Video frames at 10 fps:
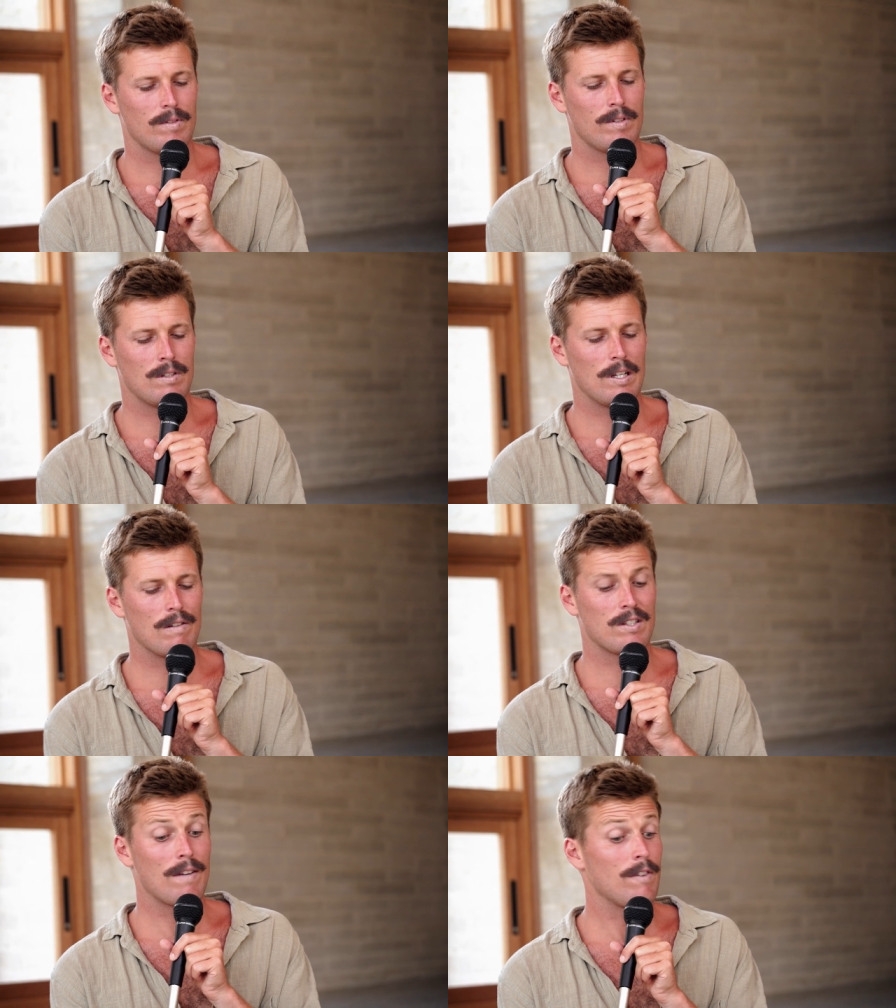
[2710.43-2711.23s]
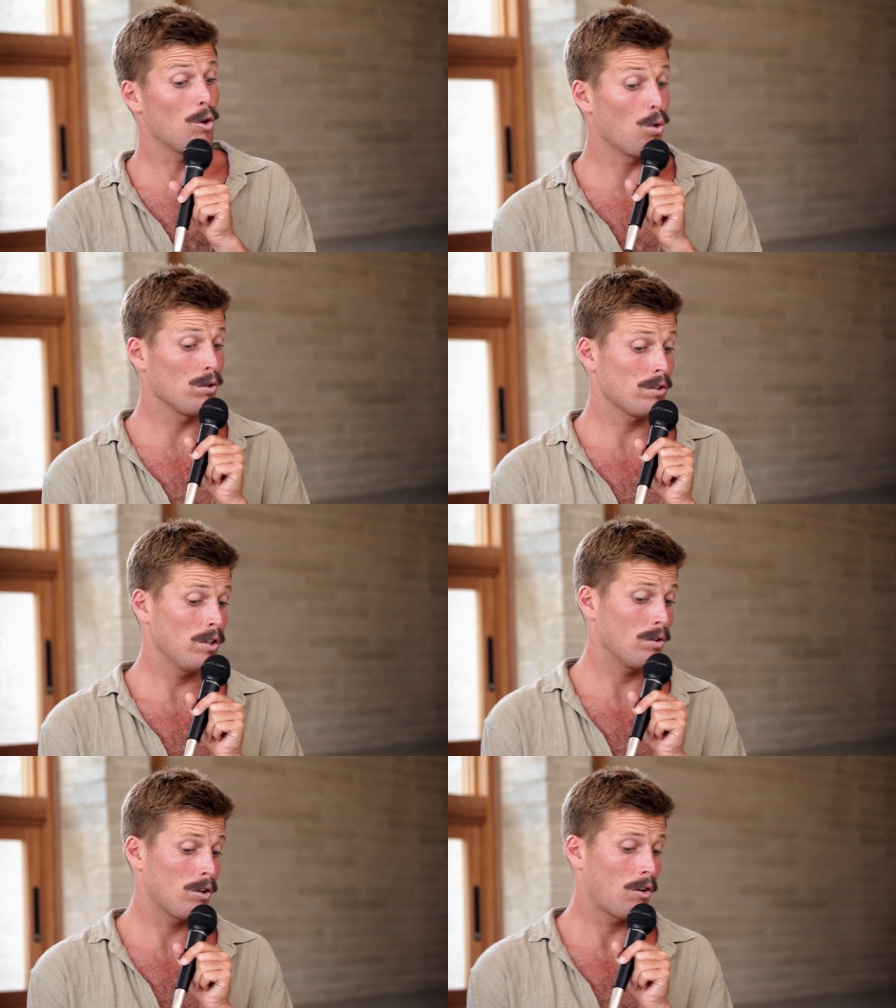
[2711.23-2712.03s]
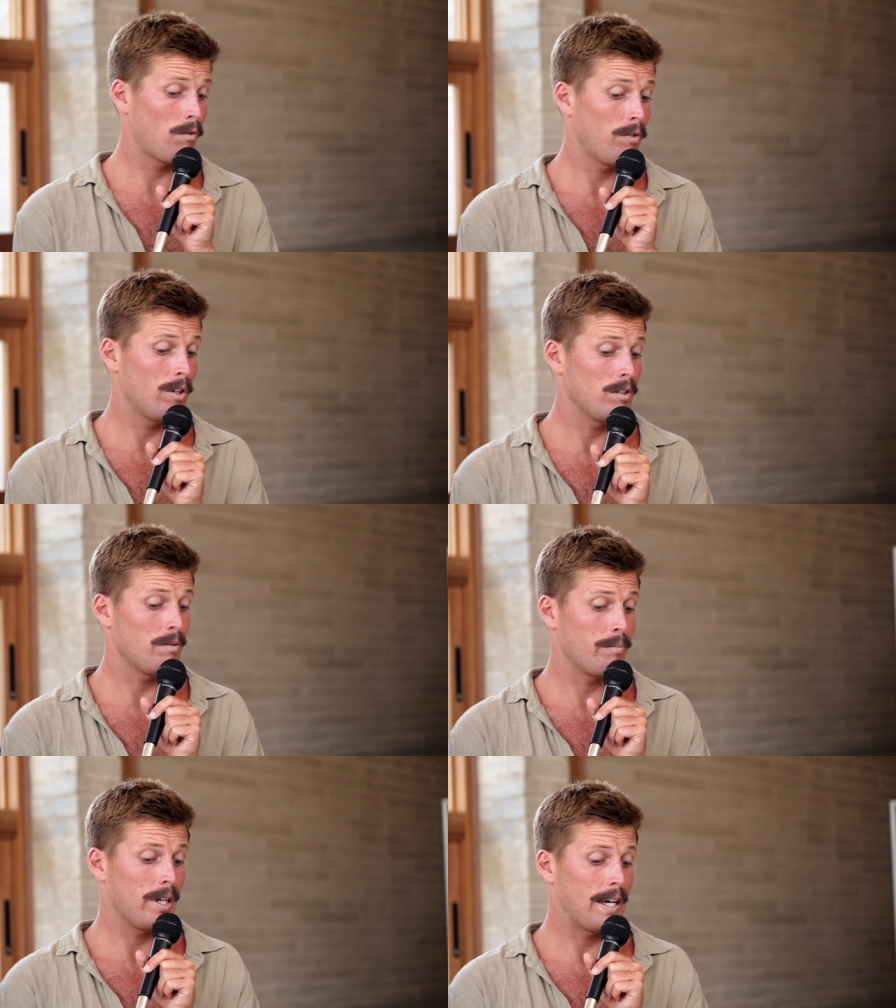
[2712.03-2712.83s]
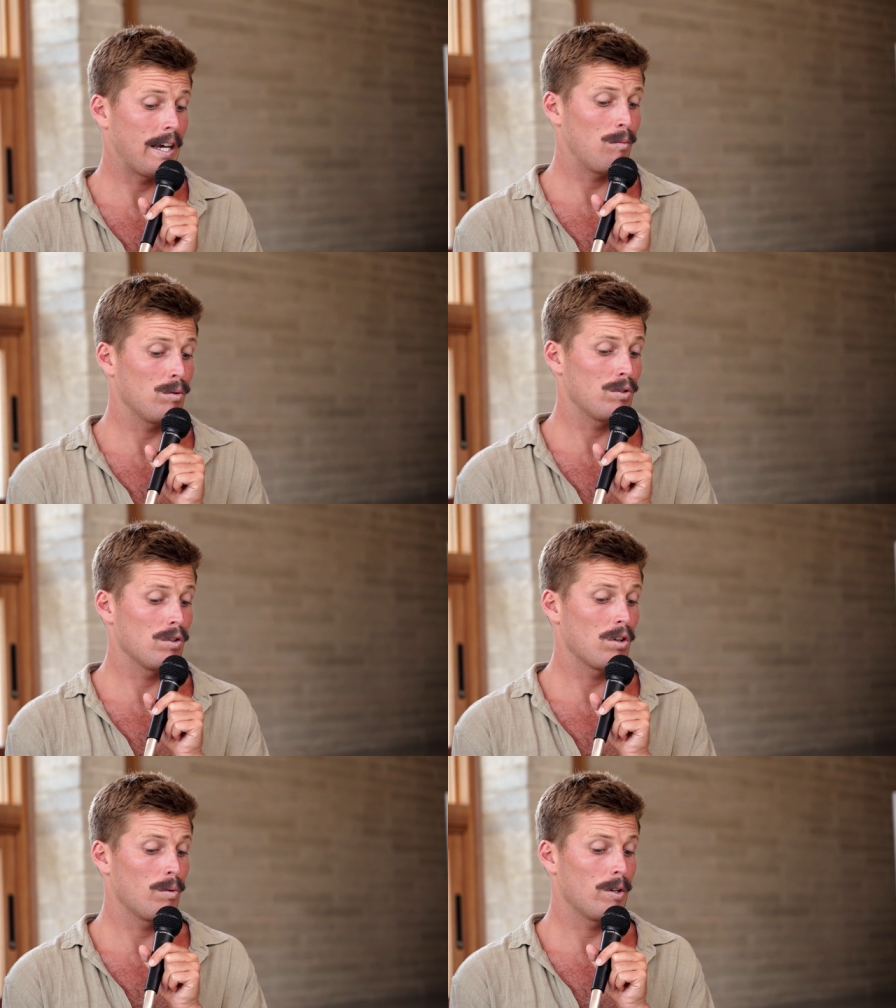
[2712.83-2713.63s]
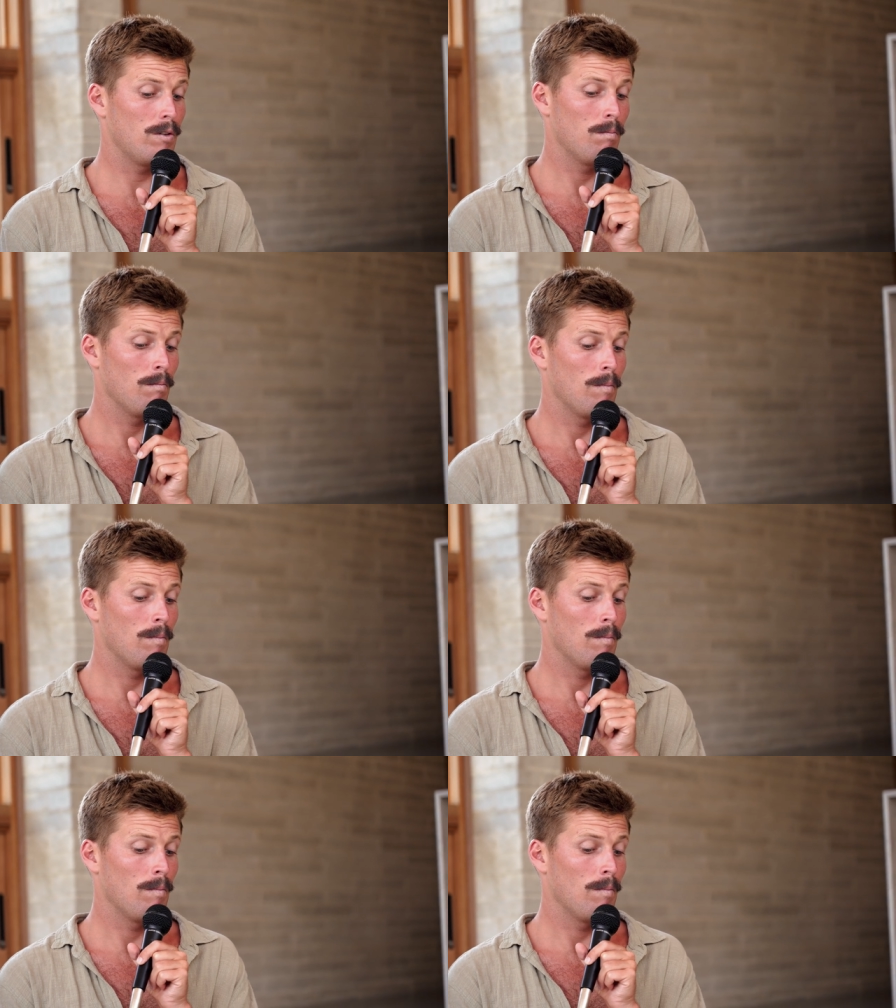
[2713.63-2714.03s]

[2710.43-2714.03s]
this thing of safety, and also your confidence in being able to go and